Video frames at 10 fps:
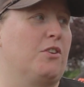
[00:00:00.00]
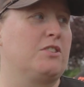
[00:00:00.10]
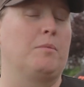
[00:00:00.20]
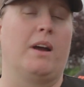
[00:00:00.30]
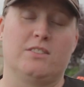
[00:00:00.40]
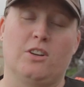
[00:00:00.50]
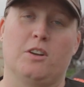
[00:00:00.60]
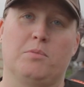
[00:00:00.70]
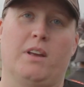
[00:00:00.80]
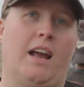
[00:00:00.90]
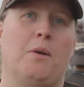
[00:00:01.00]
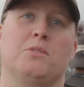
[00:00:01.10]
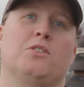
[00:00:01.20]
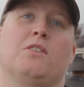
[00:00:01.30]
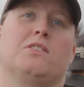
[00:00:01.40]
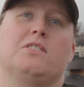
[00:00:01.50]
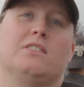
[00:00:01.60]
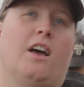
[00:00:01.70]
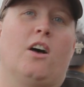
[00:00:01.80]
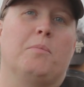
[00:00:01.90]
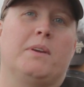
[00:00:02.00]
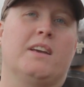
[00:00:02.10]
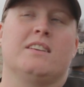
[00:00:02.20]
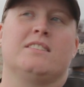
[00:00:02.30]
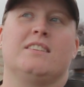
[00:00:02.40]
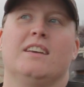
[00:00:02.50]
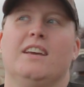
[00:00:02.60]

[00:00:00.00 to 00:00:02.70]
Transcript: first time i started playing i was nervous as hell because